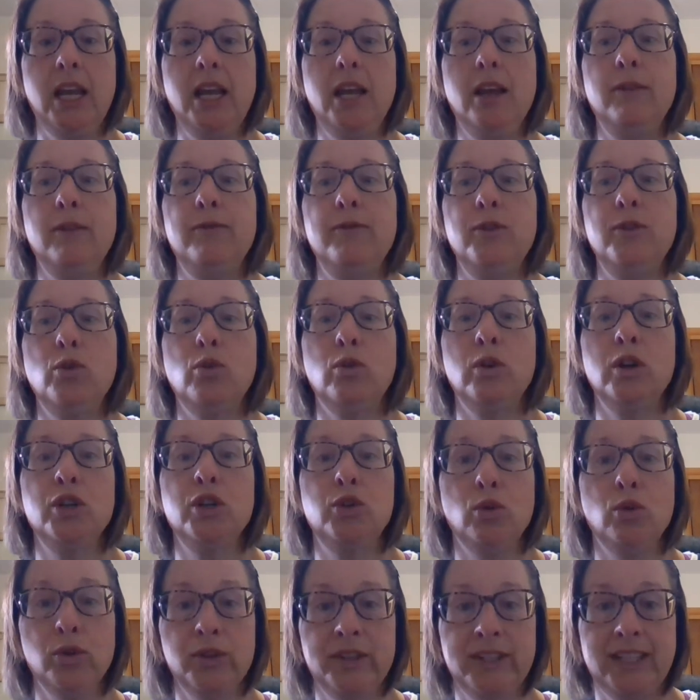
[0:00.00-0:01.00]
if your
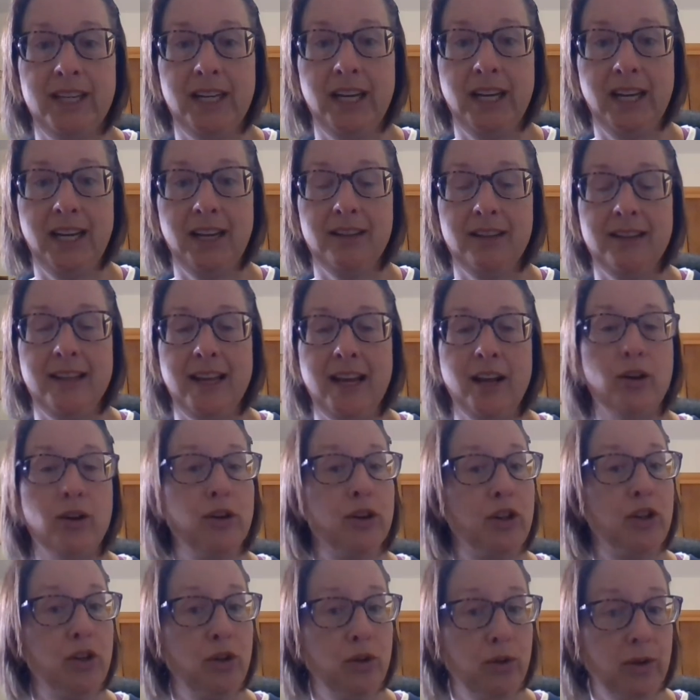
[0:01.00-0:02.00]
adults didn't get that
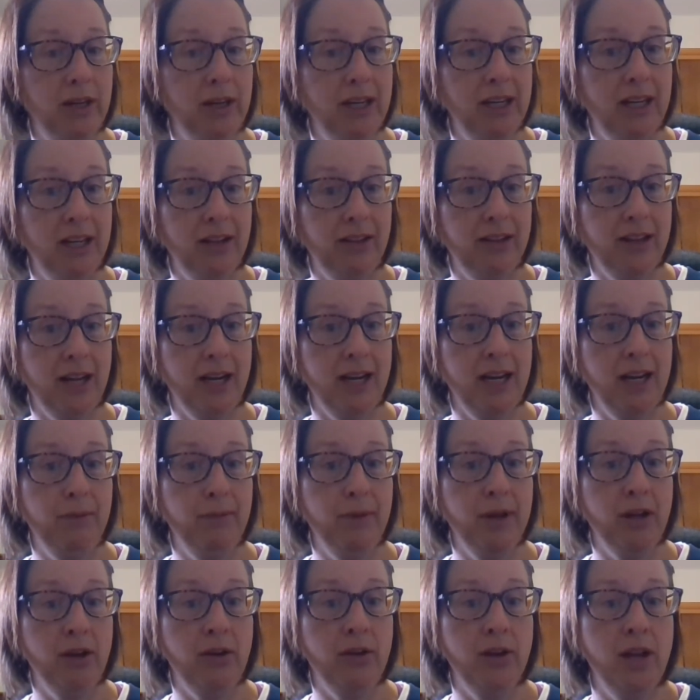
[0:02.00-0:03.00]
or you didn't get that
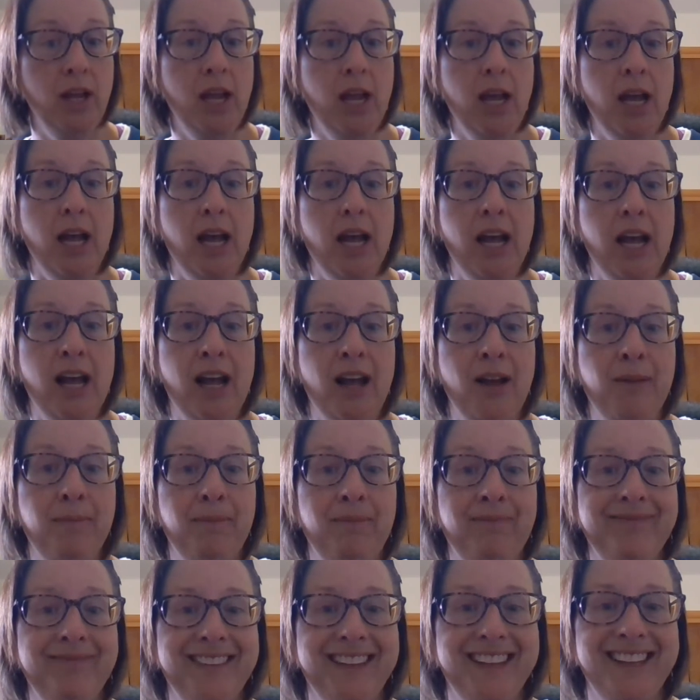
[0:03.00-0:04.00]
email,
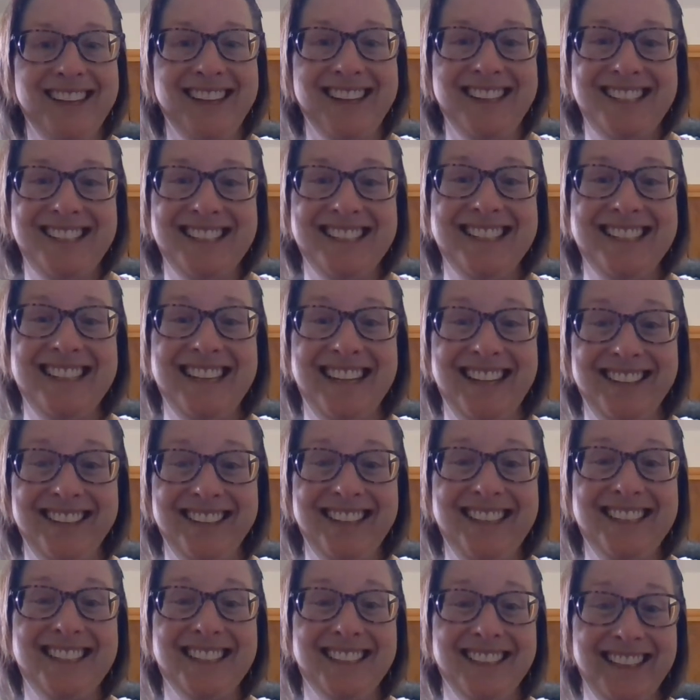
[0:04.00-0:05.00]
I
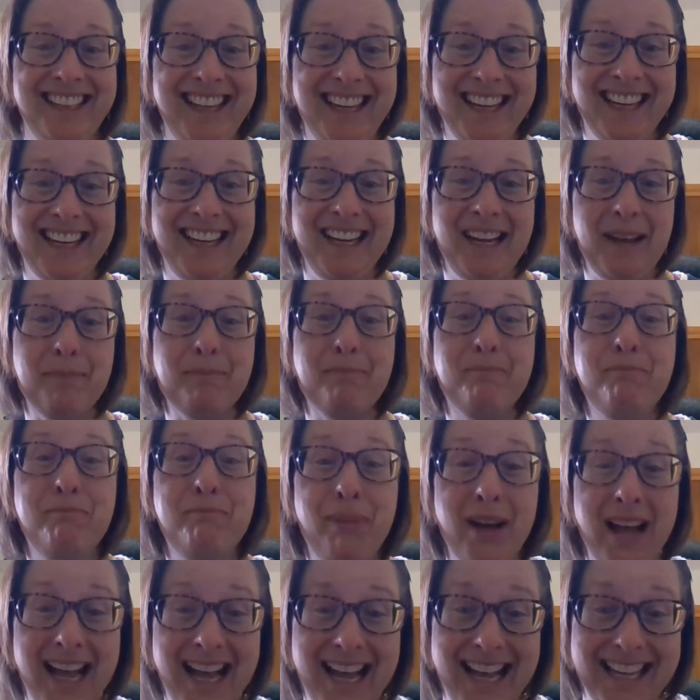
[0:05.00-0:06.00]
accidentally deleted it,
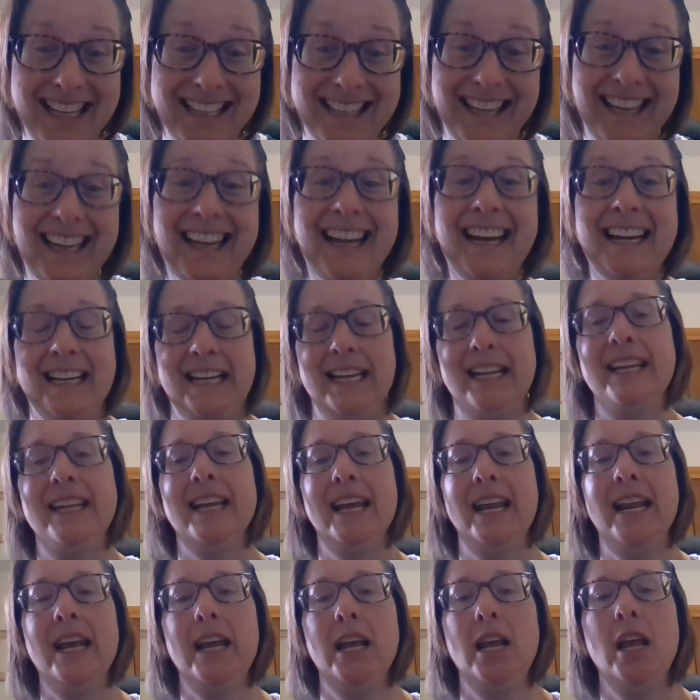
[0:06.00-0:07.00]
but I can
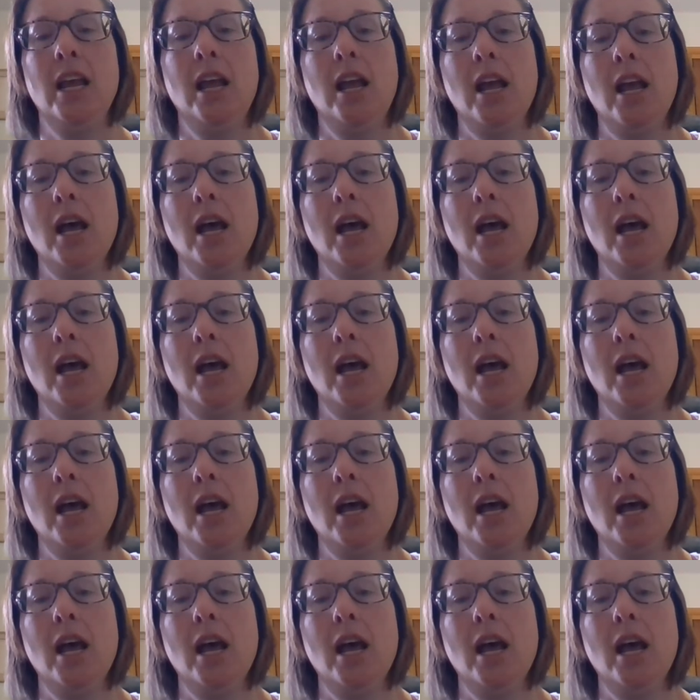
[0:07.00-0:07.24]
get it.